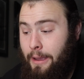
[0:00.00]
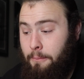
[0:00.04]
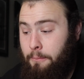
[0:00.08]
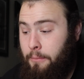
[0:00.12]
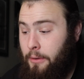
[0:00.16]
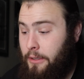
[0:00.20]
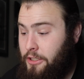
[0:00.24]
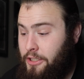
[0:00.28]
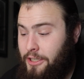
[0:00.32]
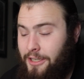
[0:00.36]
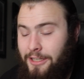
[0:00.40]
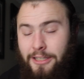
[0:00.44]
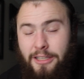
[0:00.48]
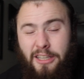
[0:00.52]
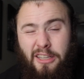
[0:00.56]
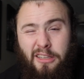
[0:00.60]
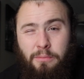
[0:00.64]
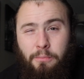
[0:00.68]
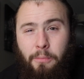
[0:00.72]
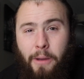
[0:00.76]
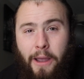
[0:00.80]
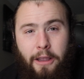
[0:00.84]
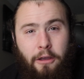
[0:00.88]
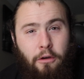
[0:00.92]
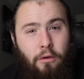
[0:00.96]
But just this
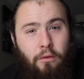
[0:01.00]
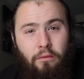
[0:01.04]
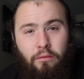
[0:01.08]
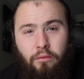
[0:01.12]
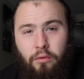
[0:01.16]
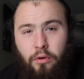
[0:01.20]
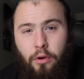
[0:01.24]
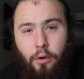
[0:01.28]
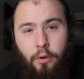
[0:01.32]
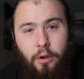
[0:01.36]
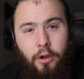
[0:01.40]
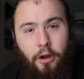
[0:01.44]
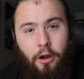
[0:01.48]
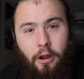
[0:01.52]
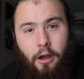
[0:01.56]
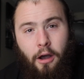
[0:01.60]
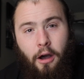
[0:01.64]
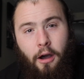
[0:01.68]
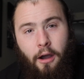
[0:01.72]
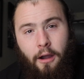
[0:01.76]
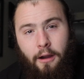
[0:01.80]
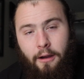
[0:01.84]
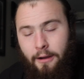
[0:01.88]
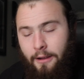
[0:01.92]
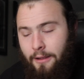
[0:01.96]
Michael Rooker
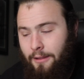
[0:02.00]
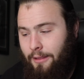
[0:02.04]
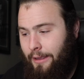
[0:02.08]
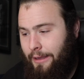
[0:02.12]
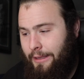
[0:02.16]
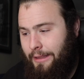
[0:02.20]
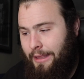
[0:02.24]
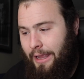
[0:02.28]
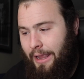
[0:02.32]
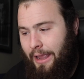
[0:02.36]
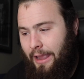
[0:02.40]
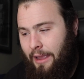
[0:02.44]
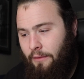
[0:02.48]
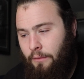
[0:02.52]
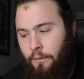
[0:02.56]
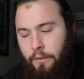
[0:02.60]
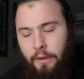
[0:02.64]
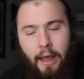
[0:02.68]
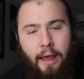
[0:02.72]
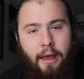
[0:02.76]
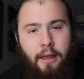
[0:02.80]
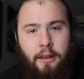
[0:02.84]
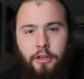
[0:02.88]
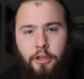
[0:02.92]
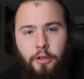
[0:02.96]
arc. Like, they gave
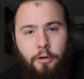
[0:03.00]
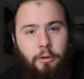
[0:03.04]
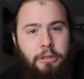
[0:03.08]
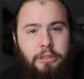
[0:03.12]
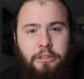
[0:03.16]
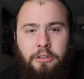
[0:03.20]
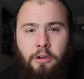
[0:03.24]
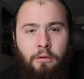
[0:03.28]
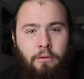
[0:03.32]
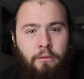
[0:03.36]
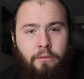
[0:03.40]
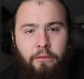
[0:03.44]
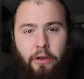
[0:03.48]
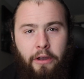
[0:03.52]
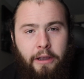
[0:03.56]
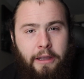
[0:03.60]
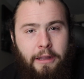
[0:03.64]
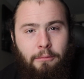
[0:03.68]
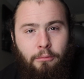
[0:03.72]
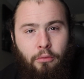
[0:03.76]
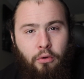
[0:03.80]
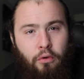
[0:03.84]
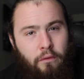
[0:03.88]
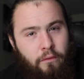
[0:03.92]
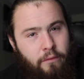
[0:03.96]
Yondu his own
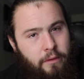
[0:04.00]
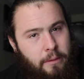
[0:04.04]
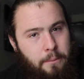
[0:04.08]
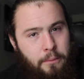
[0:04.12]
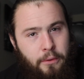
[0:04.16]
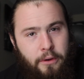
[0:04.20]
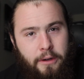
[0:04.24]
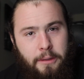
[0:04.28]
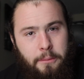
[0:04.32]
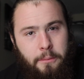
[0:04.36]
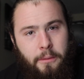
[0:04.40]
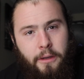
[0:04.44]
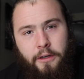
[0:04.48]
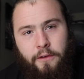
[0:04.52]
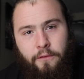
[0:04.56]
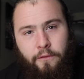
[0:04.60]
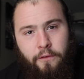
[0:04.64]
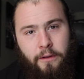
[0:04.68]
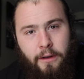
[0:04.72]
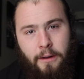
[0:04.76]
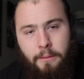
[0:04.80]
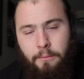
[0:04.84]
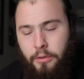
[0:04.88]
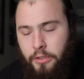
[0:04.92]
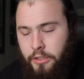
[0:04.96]
fucking movie pretty much
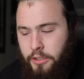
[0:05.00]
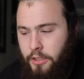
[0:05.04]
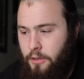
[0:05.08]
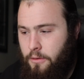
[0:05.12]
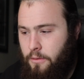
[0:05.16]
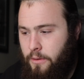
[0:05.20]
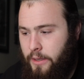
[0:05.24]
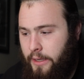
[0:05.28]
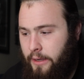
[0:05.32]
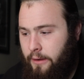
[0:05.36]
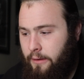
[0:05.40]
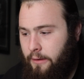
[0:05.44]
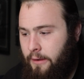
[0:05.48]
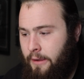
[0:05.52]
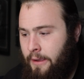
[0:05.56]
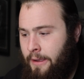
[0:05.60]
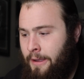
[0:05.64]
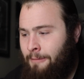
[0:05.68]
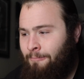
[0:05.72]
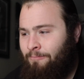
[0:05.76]
for number two here.